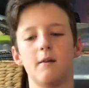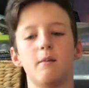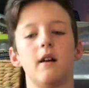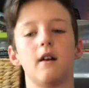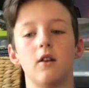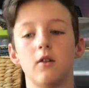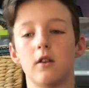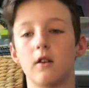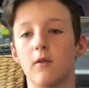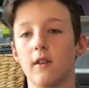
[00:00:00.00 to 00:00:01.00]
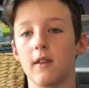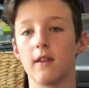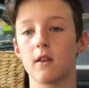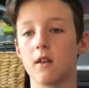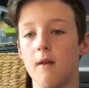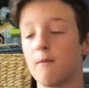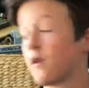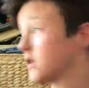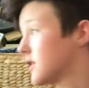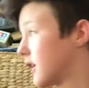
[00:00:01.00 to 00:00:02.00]
But I'm going to do it differently this time.
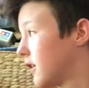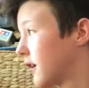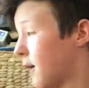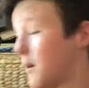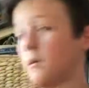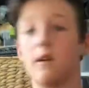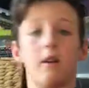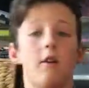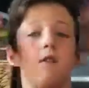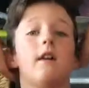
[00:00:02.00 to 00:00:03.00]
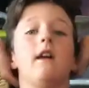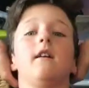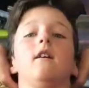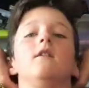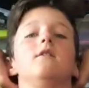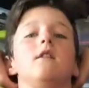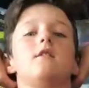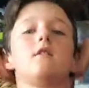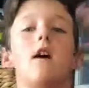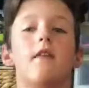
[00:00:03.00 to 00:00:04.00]
First, I'm going to look out my window, then I'm going to do
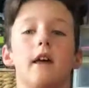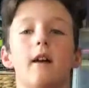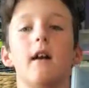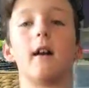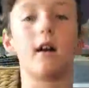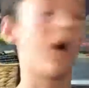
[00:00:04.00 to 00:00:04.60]
this, and then I'm going